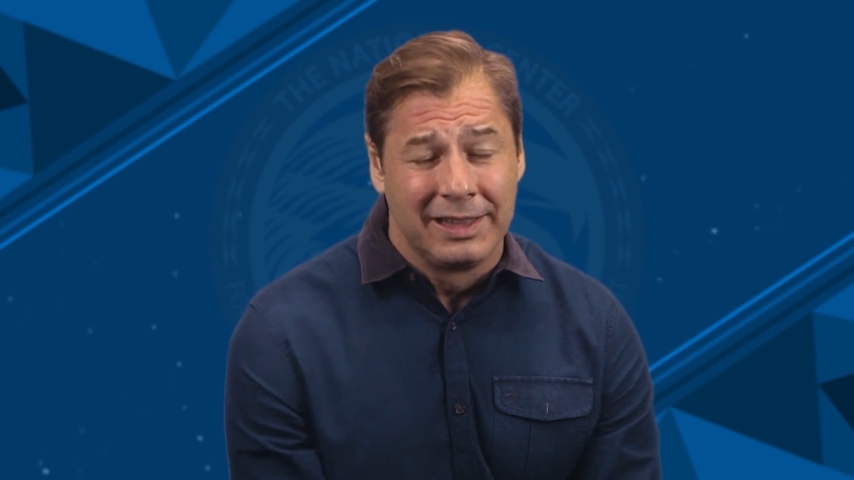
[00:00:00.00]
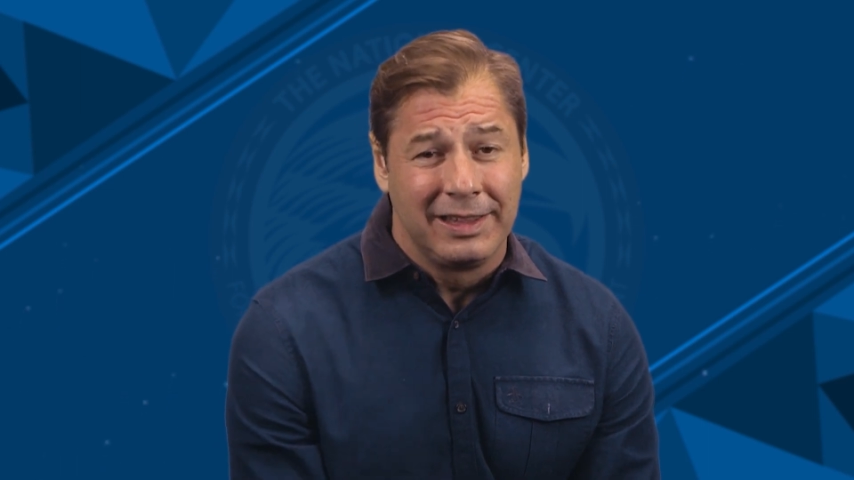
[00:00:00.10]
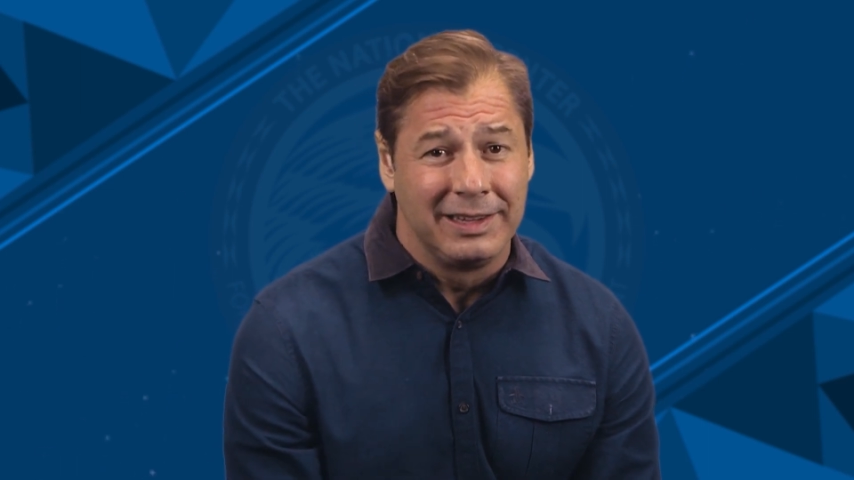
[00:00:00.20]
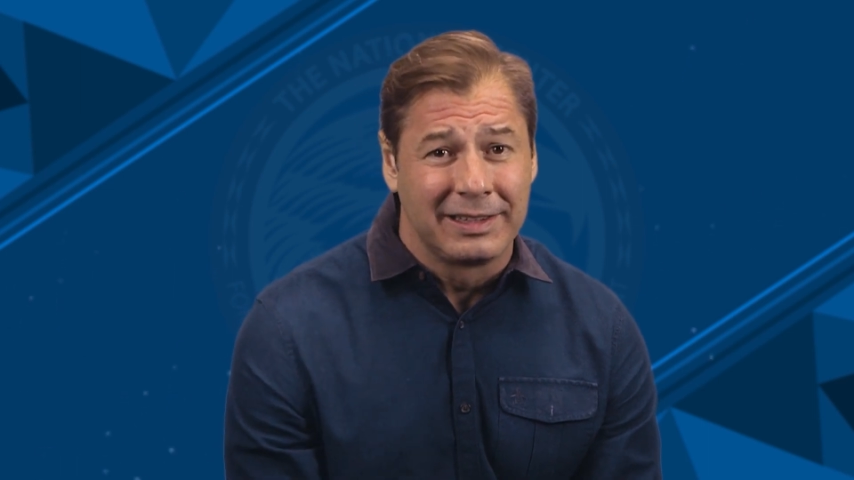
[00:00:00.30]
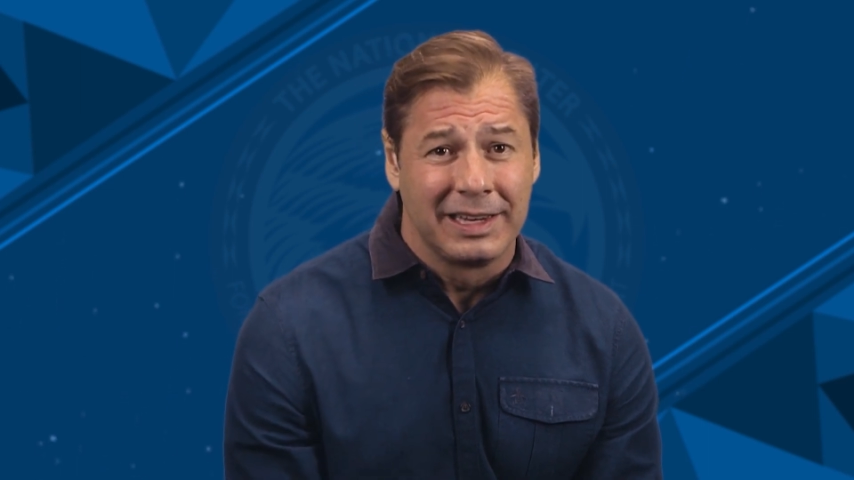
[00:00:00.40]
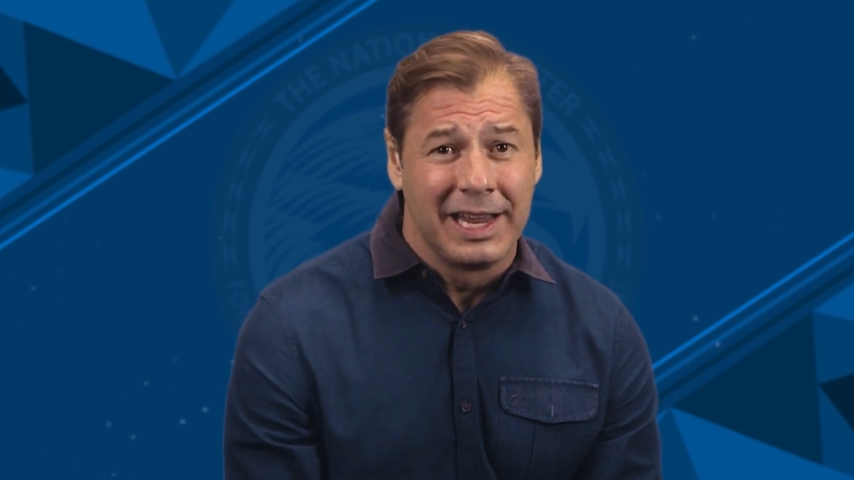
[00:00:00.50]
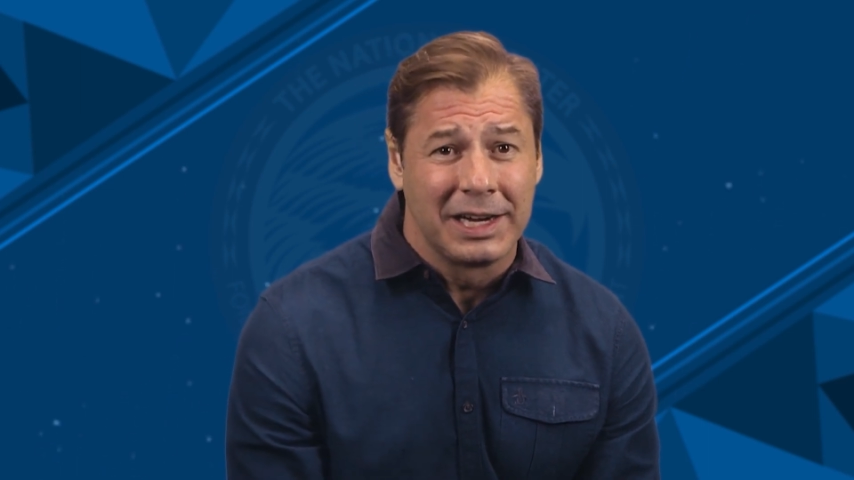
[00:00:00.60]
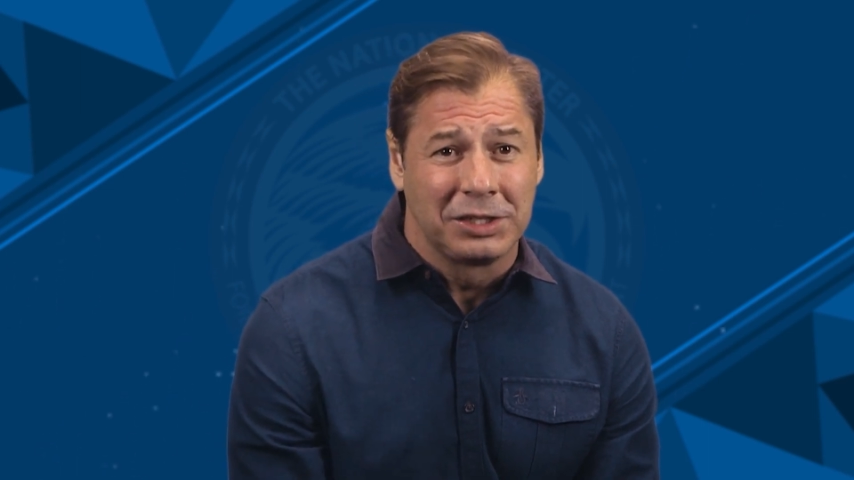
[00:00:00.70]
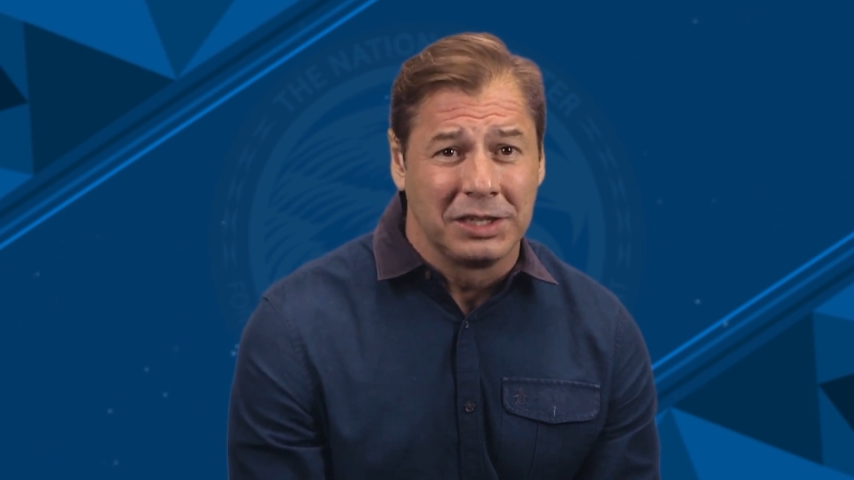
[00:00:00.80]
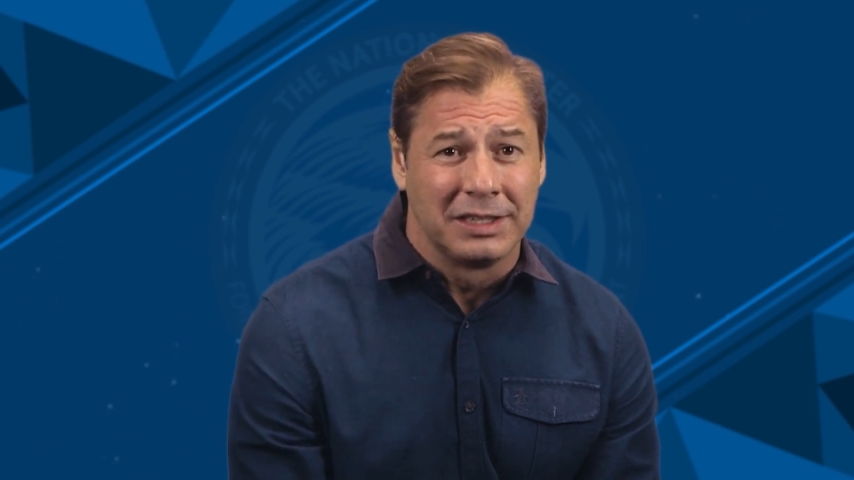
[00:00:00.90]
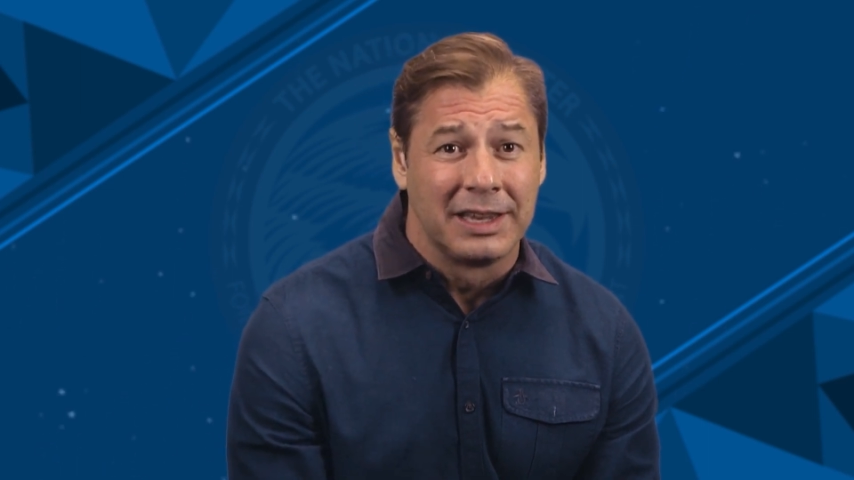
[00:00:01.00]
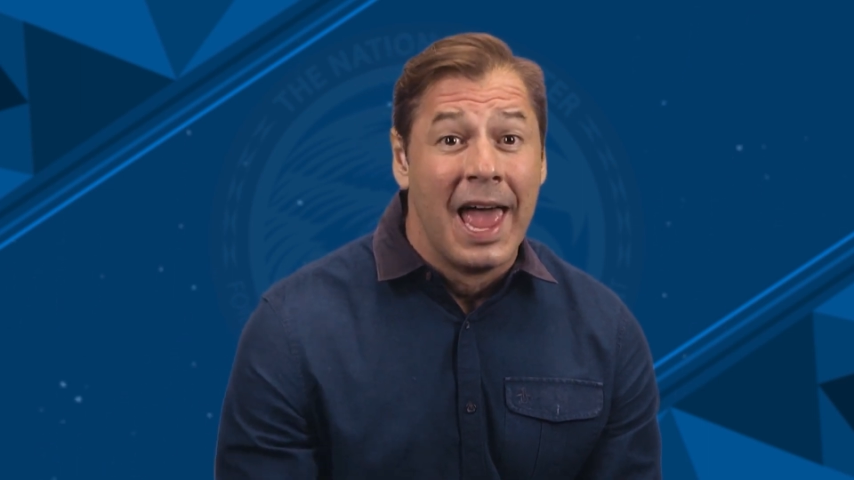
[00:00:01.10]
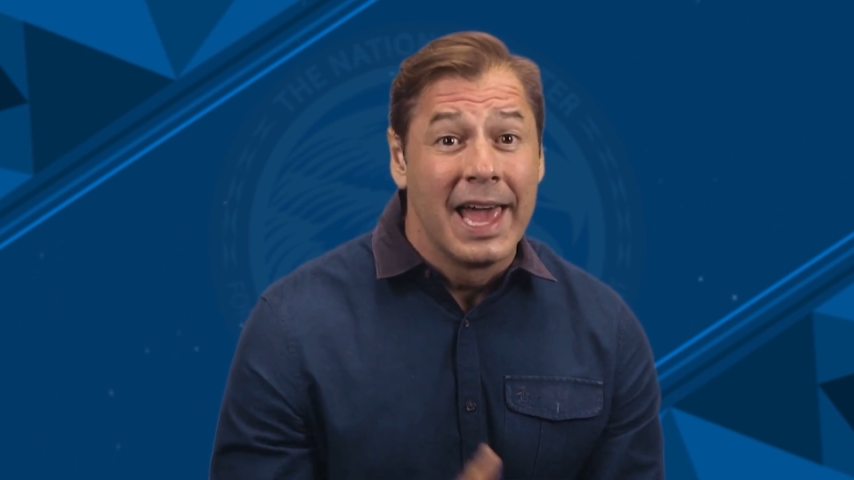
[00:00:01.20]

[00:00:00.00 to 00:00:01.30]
these connections,